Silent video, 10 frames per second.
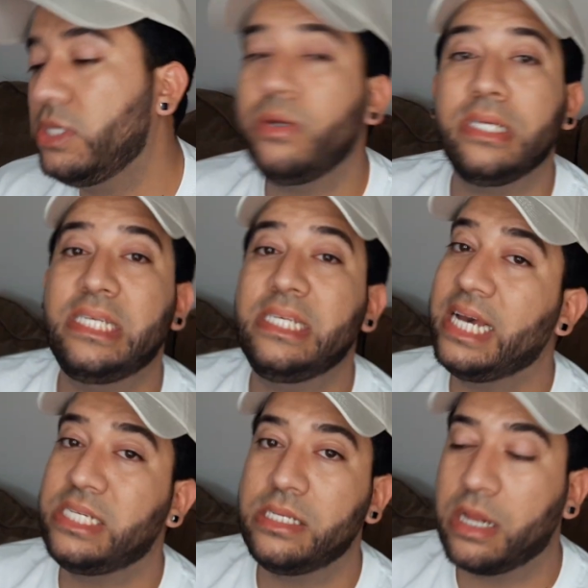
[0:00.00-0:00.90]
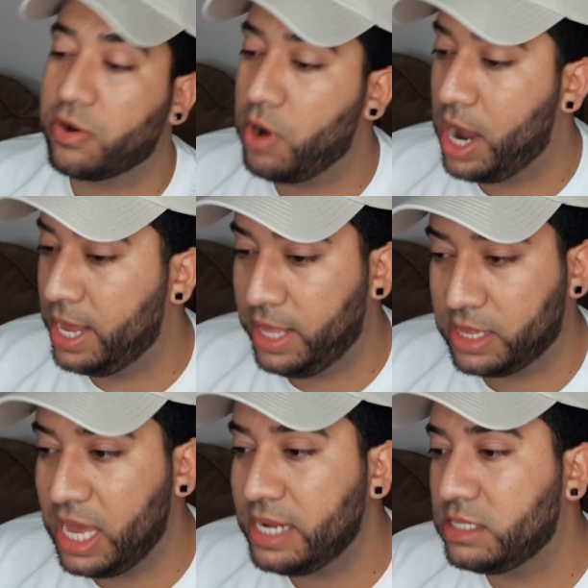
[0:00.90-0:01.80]
When Tony sees that, she's gonna cry.
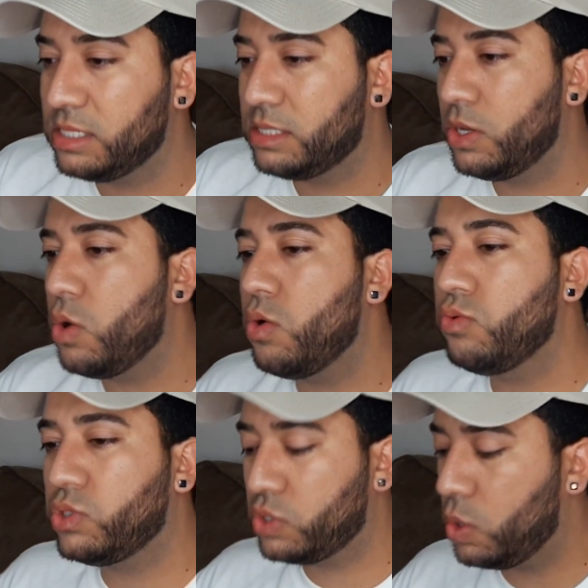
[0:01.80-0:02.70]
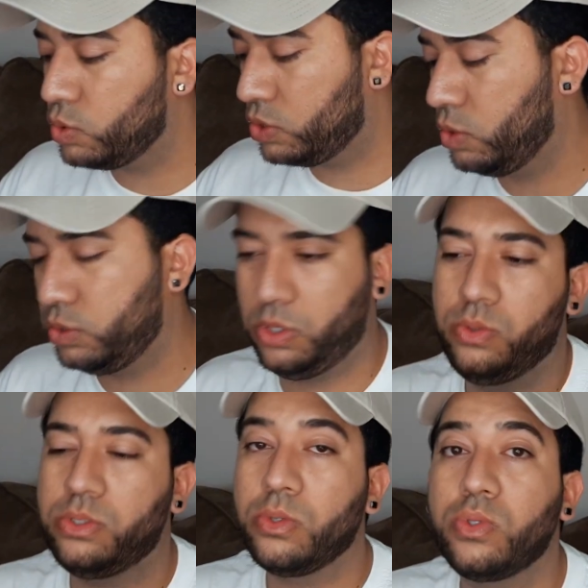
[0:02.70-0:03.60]
Like, that is just so, so, so,
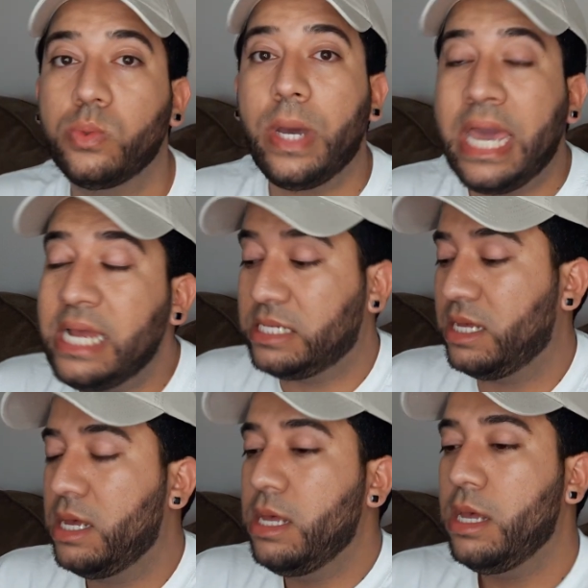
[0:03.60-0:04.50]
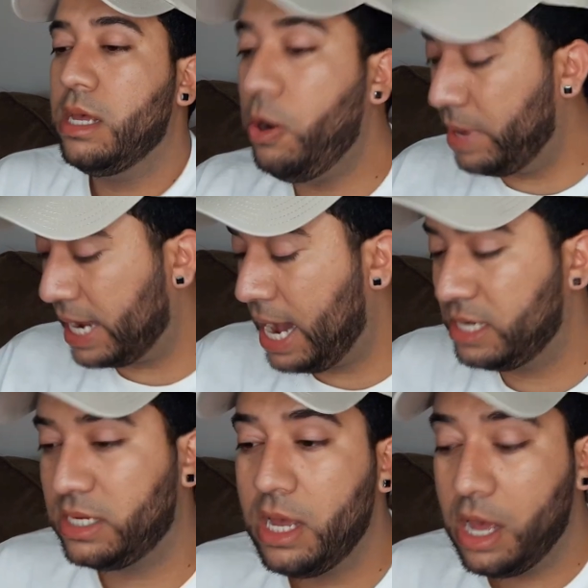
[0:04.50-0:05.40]
so, so sweet. Oh my
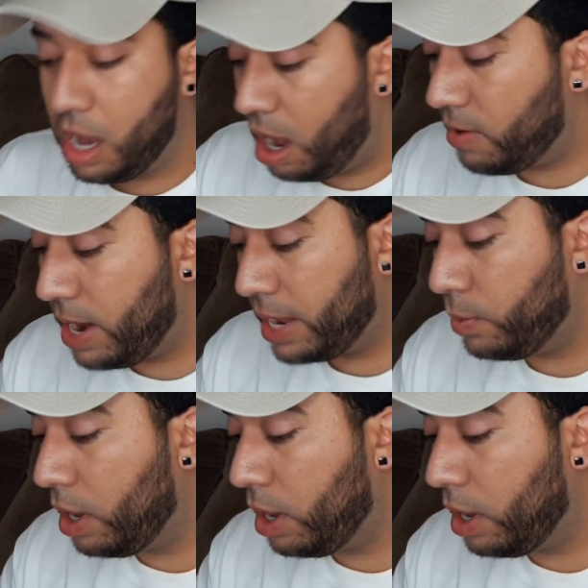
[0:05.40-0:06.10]
gosh. All right.